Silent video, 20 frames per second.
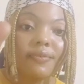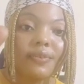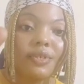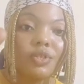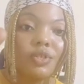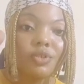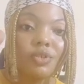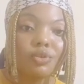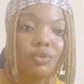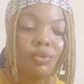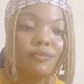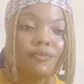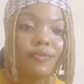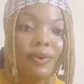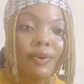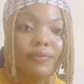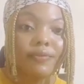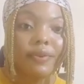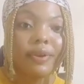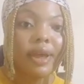very good.
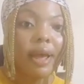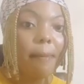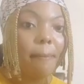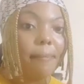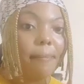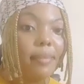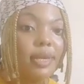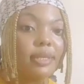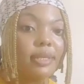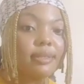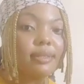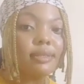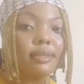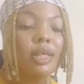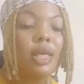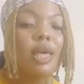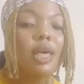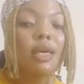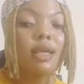Very, very amazing.